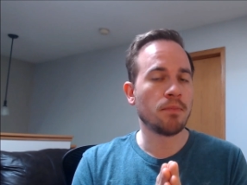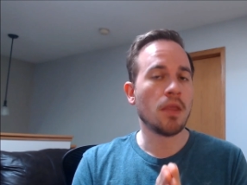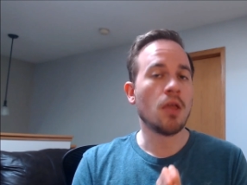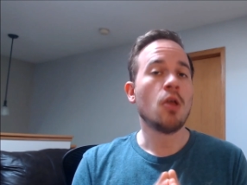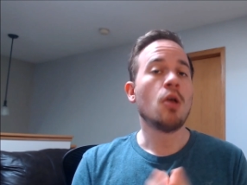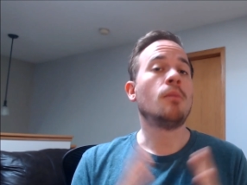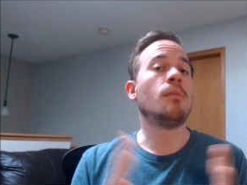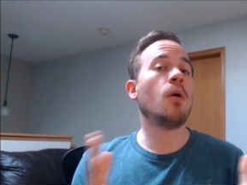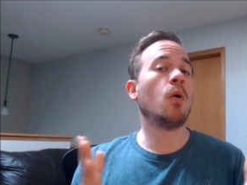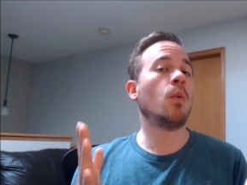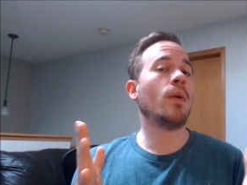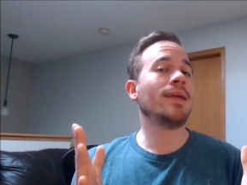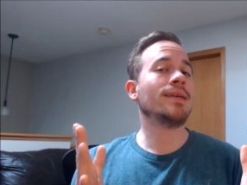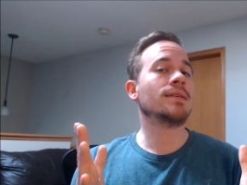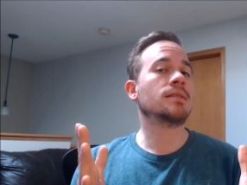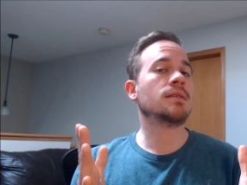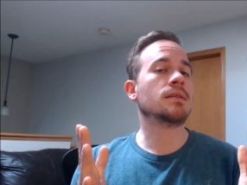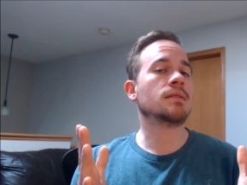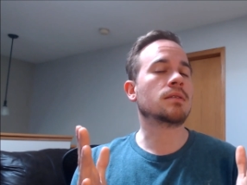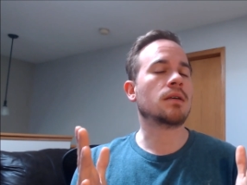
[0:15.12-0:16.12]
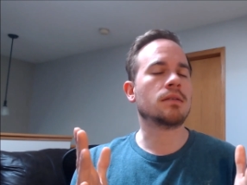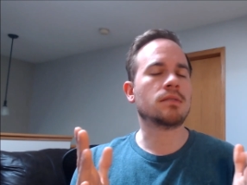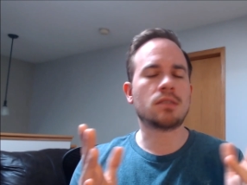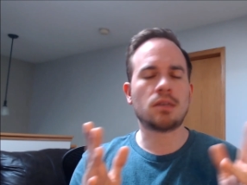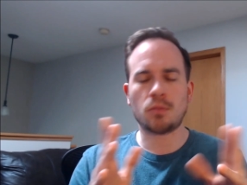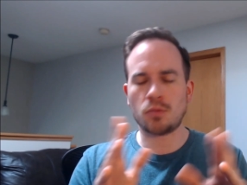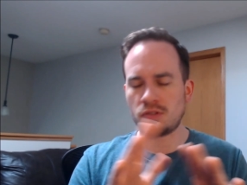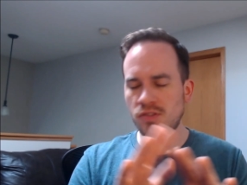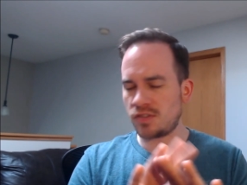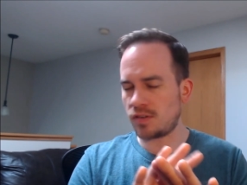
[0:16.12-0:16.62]
but we assist
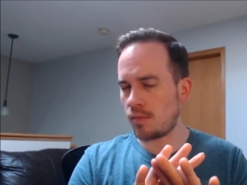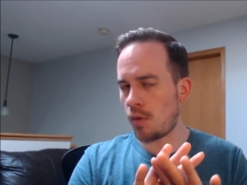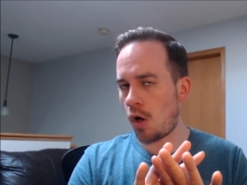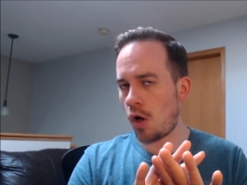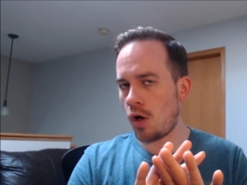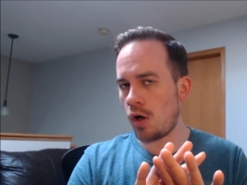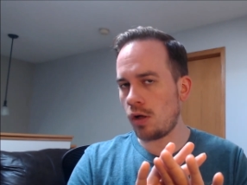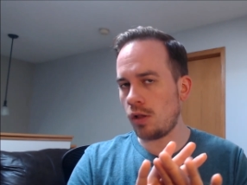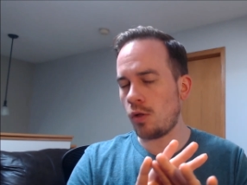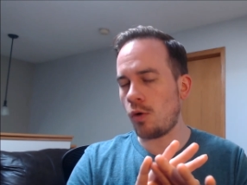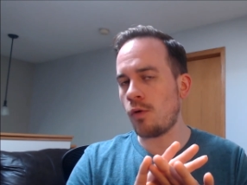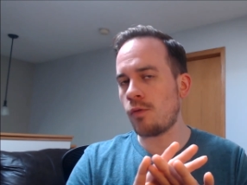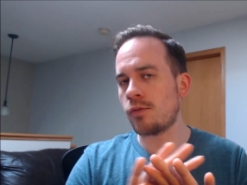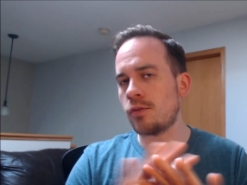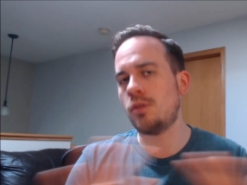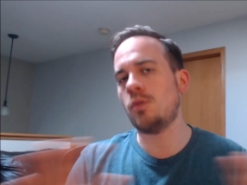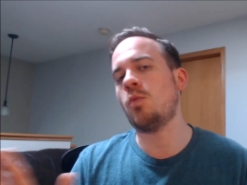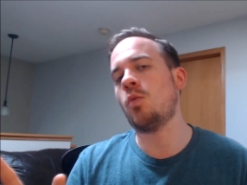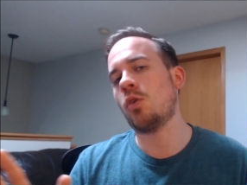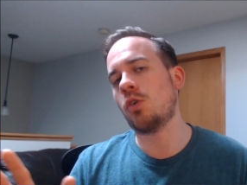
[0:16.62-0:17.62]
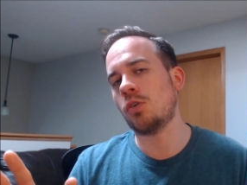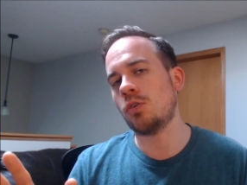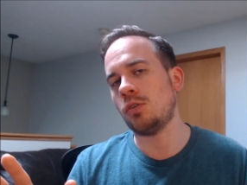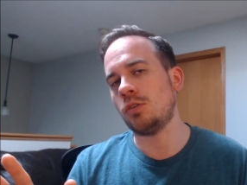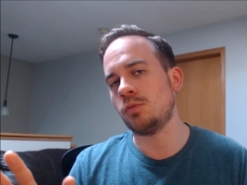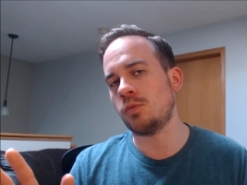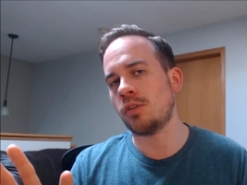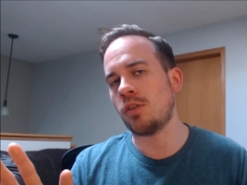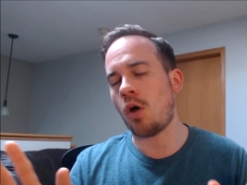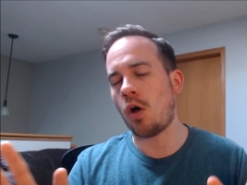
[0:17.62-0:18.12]
customers from all over the
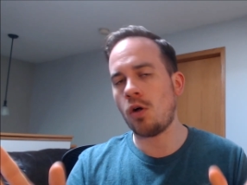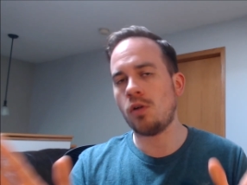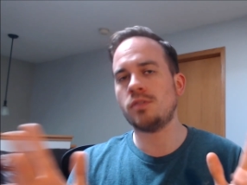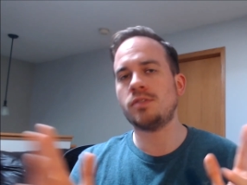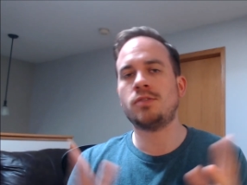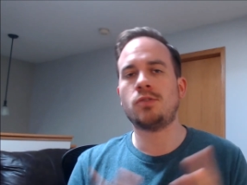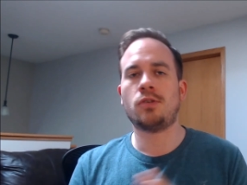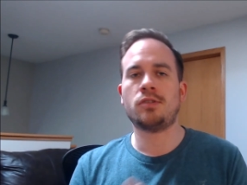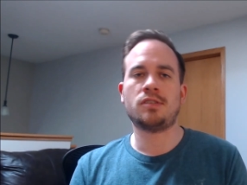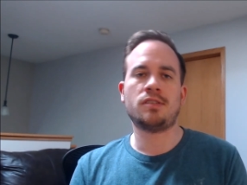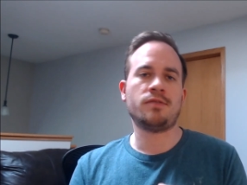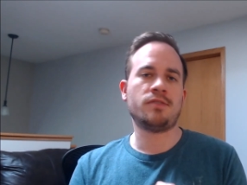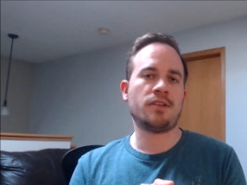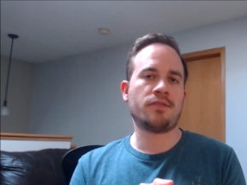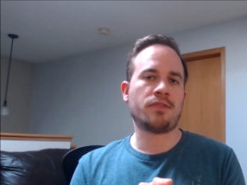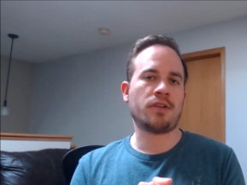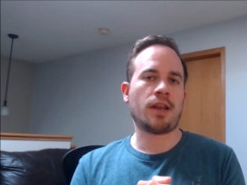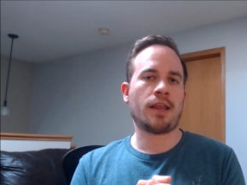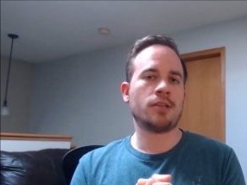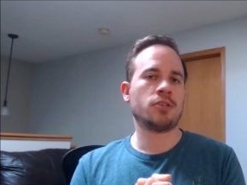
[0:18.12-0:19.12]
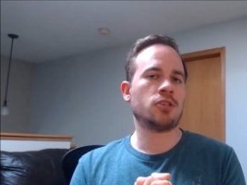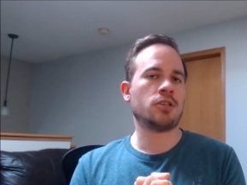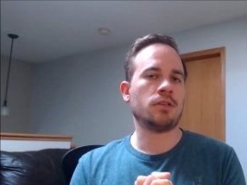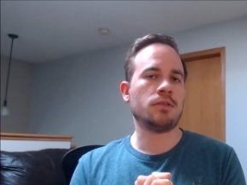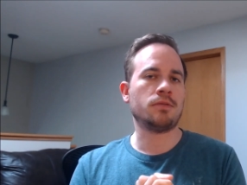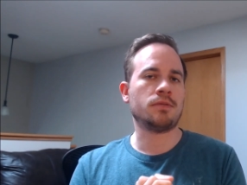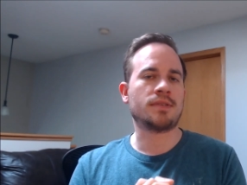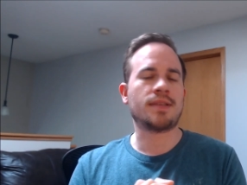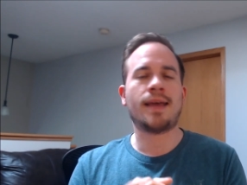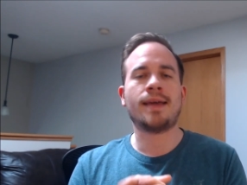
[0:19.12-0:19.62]
world with all sorts of different
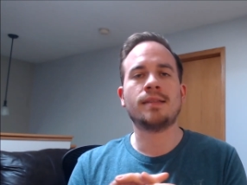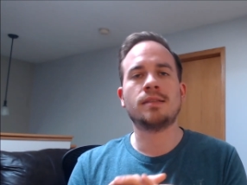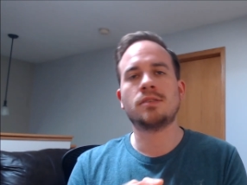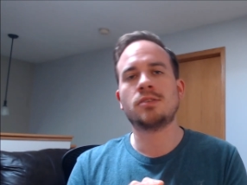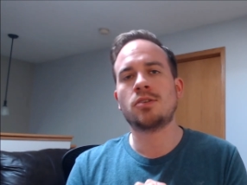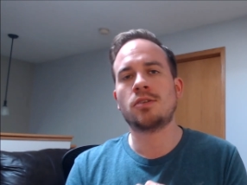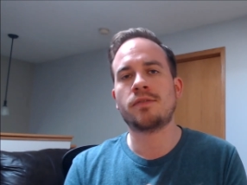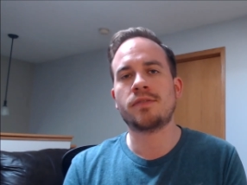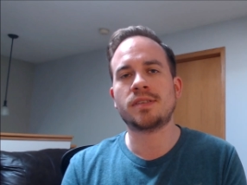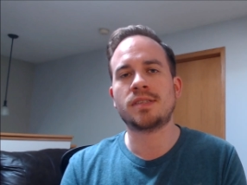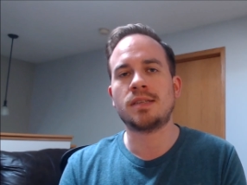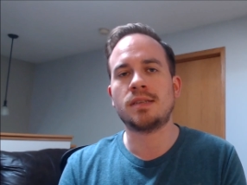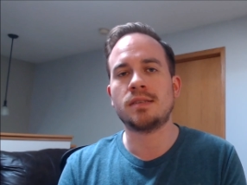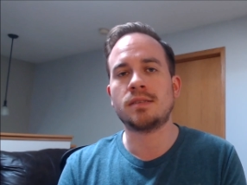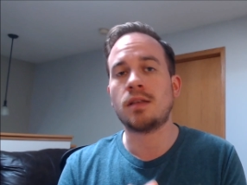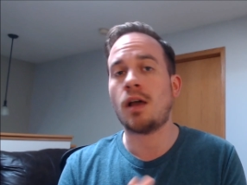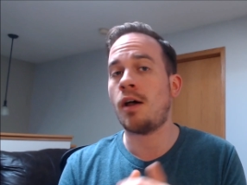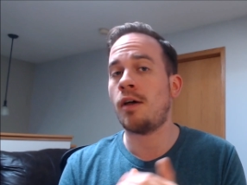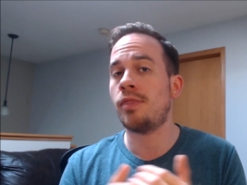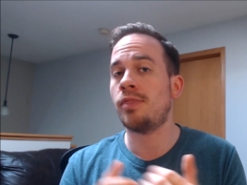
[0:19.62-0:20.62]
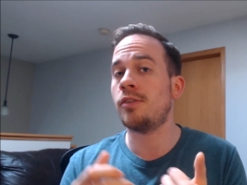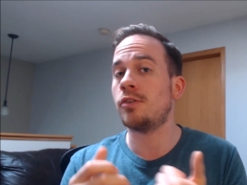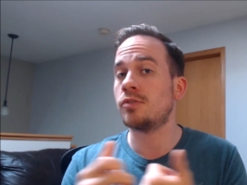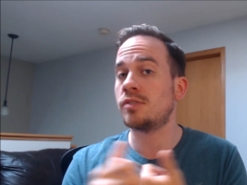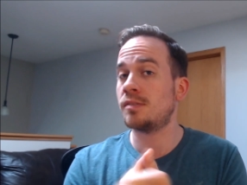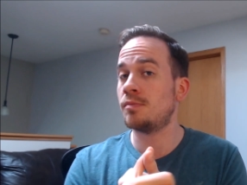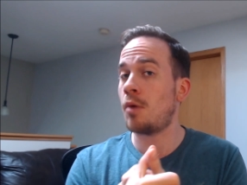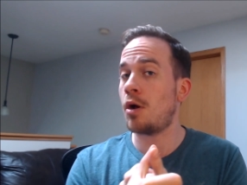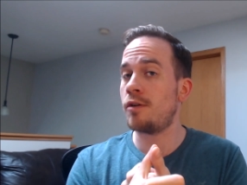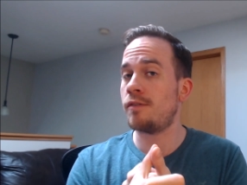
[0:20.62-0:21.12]
issues and services on their
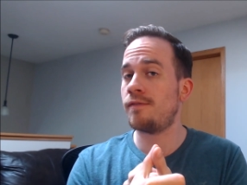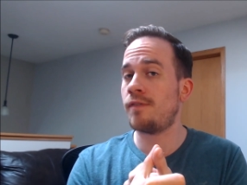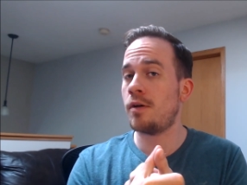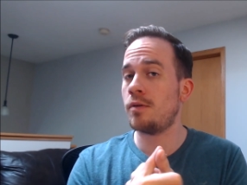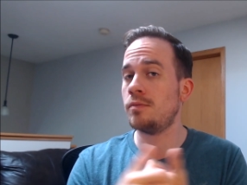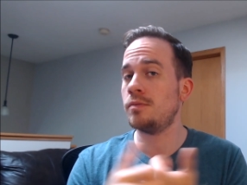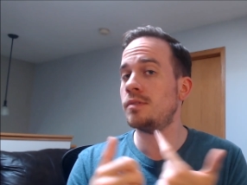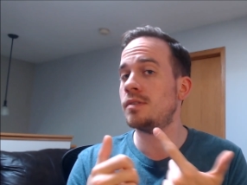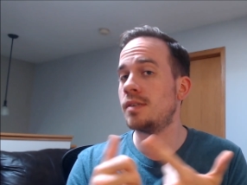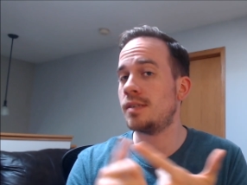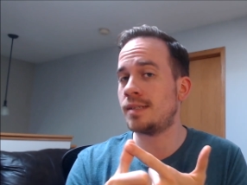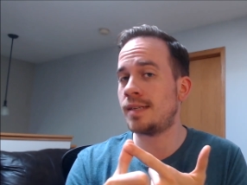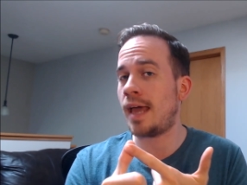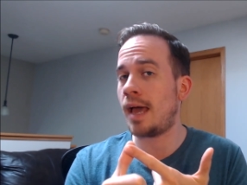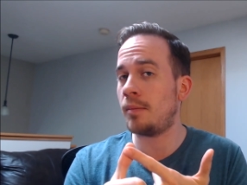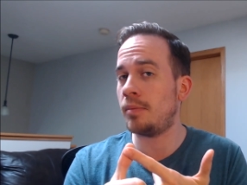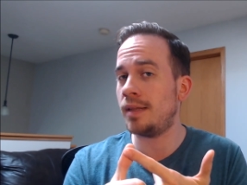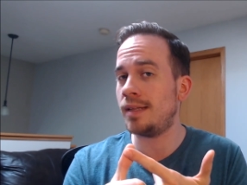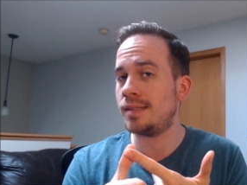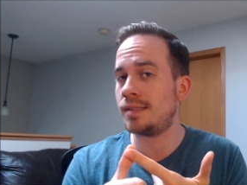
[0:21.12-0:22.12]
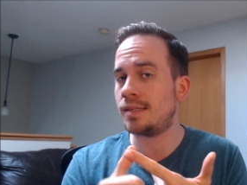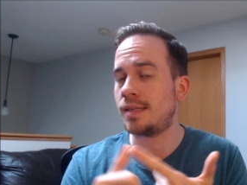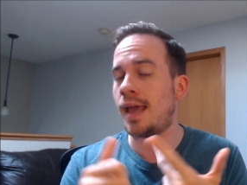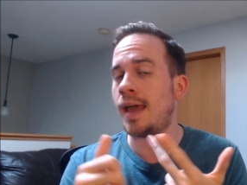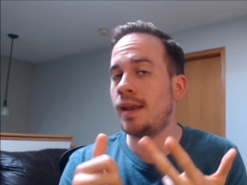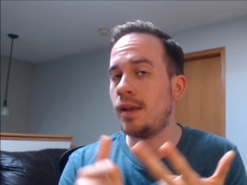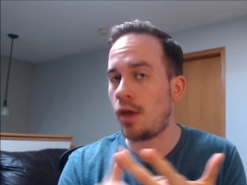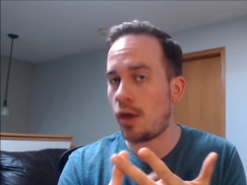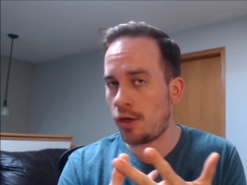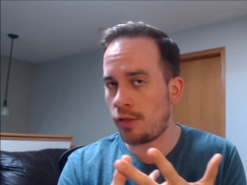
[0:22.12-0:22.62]
smartphones, tablets,
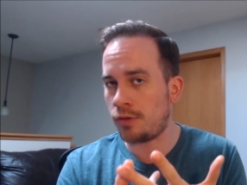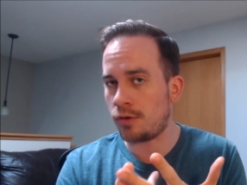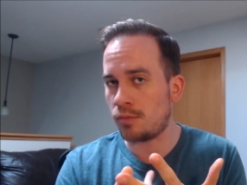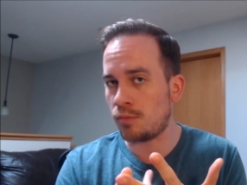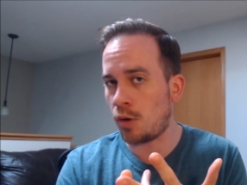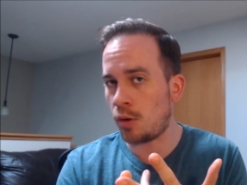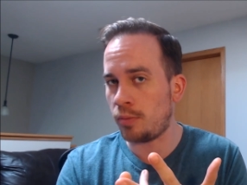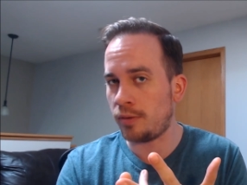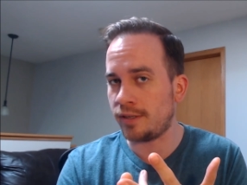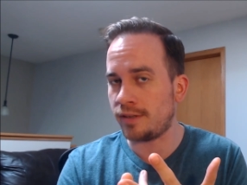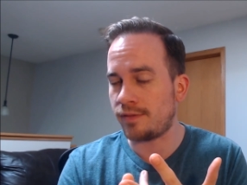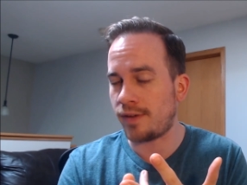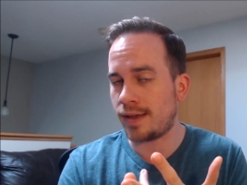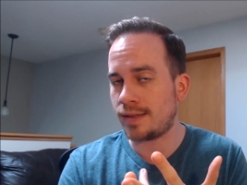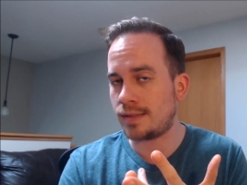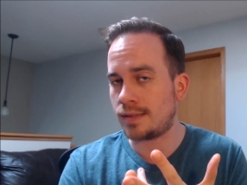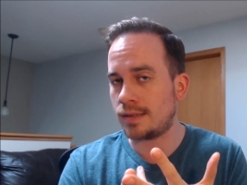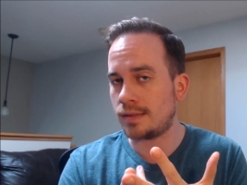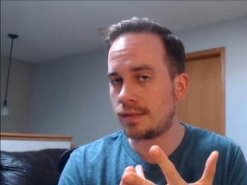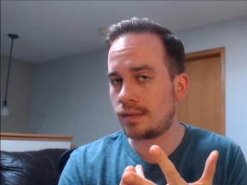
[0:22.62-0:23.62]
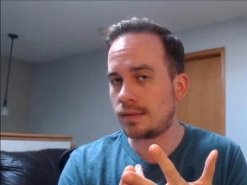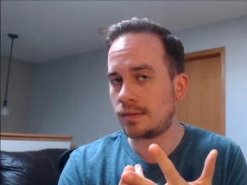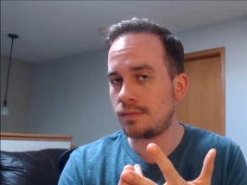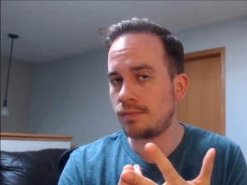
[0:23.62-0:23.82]
and other mobile devices.